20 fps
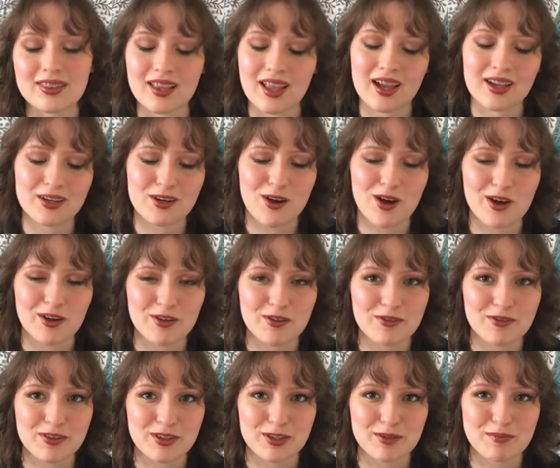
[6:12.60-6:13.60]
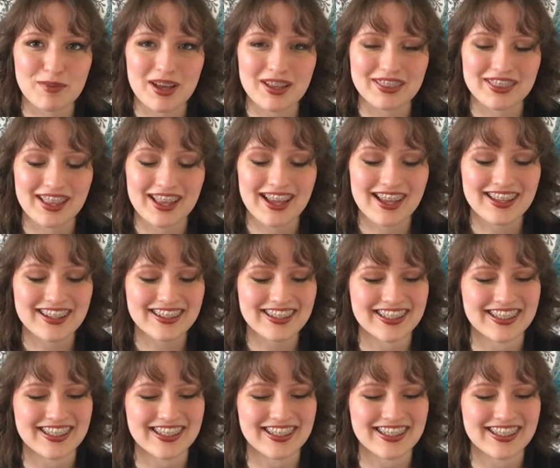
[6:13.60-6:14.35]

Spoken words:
I know how you feel about that.